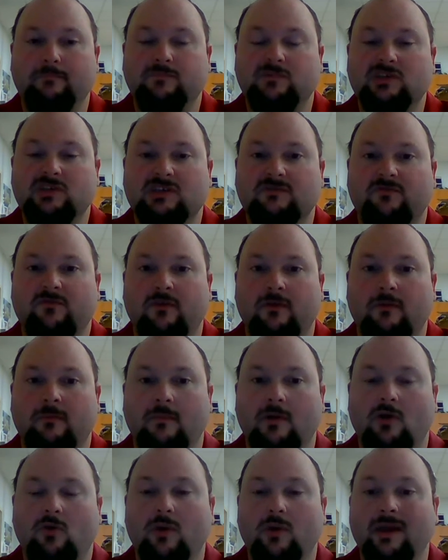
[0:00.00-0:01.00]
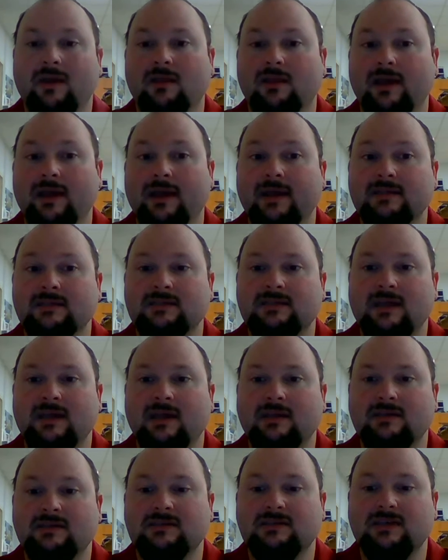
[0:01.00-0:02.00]
just from a quick glance
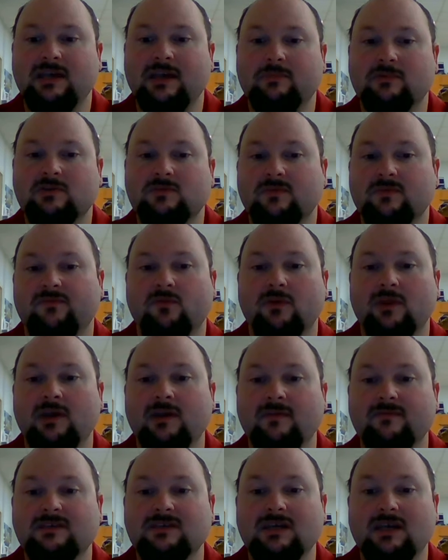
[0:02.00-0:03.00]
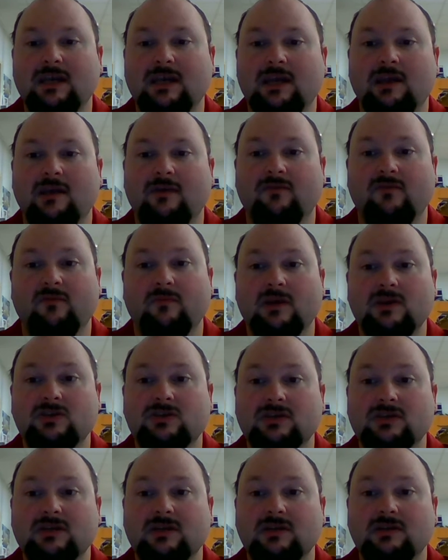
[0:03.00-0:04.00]
at the samples before they even see any
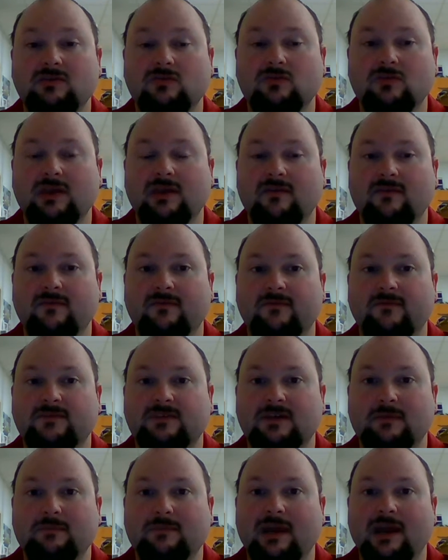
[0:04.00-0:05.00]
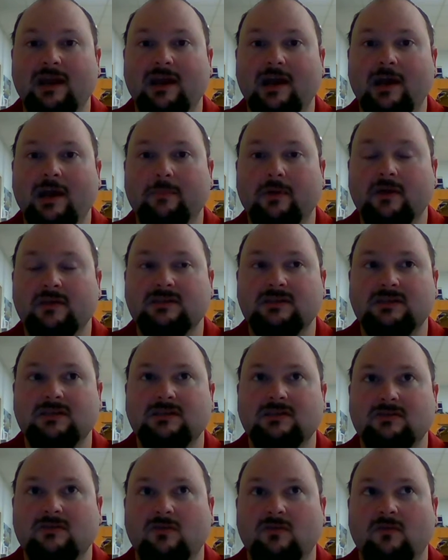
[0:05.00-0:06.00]
information to give some kind of
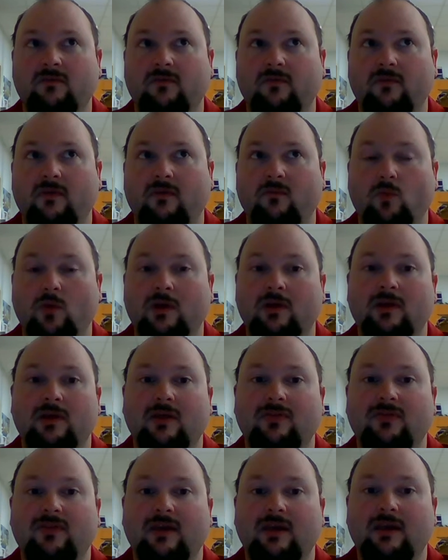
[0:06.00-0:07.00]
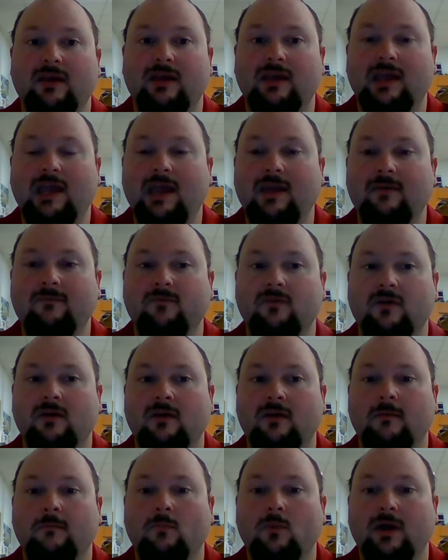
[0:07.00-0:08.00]
hypothesis of where they think it came
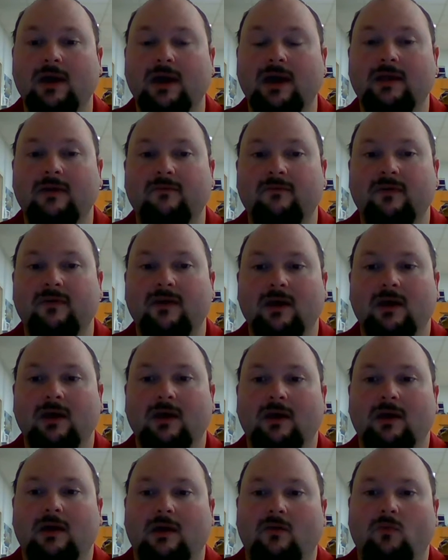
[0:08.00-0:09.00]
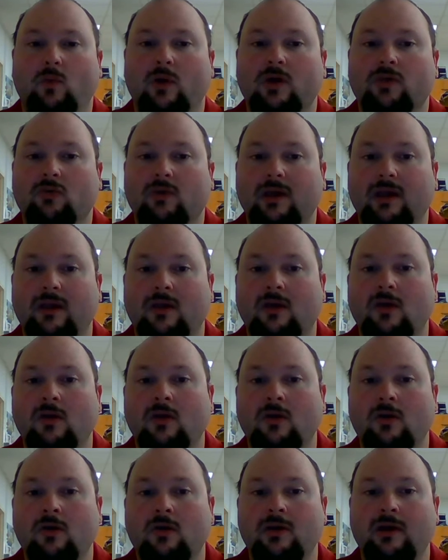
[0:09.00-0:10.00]
from, what kind of weathering
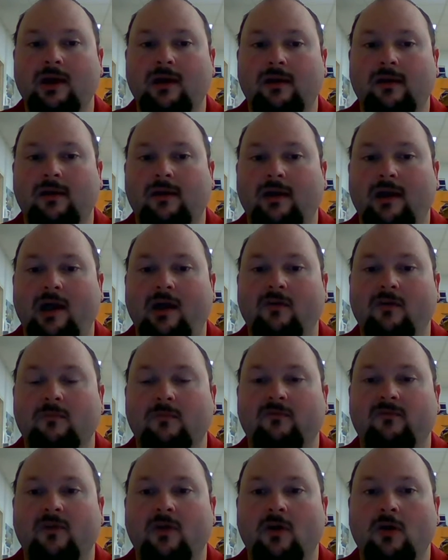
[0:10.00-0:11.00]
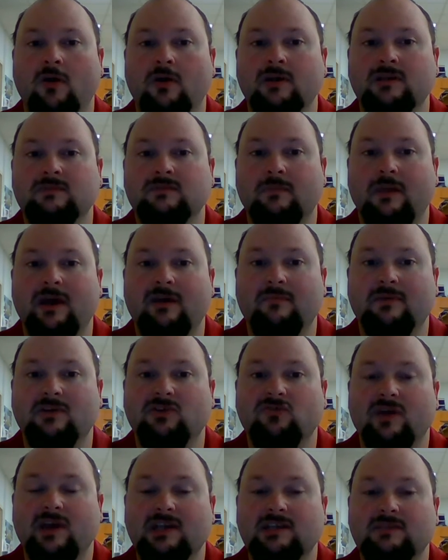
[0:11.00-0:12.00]
occurred, how far it might have been
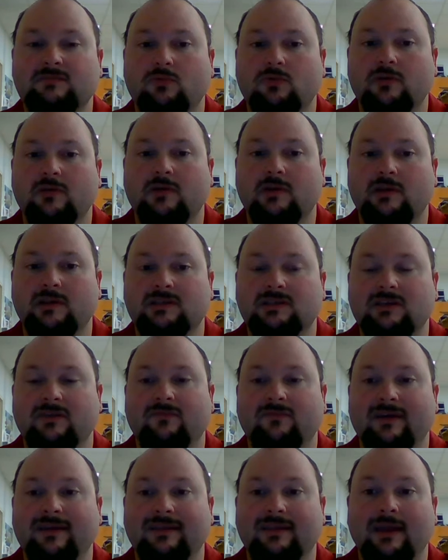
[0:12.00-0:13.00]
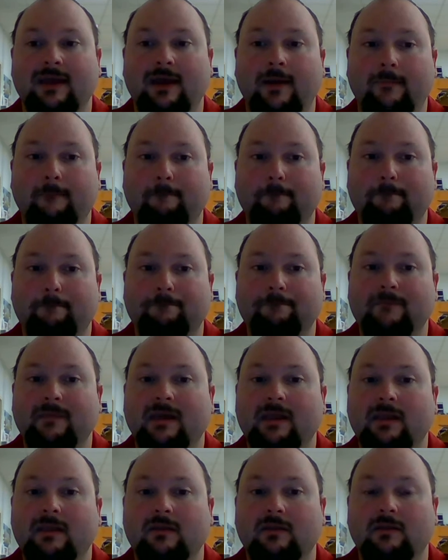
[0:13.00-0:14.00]
transported, and stuff like that. And
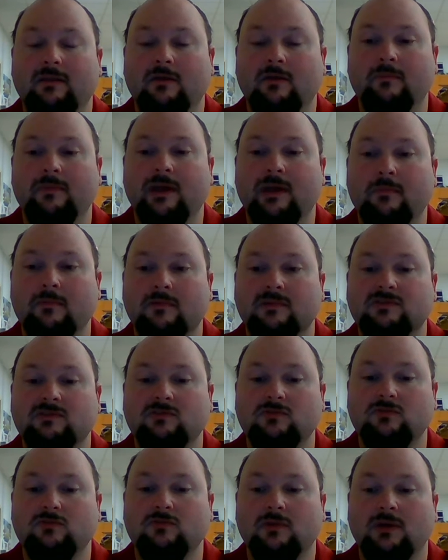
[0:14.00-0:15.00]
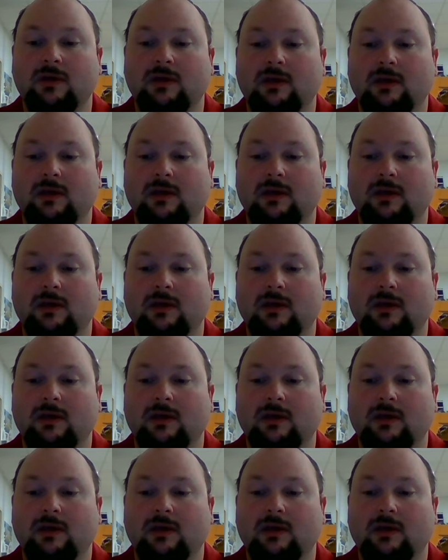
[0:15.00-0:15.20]
then they'll be able to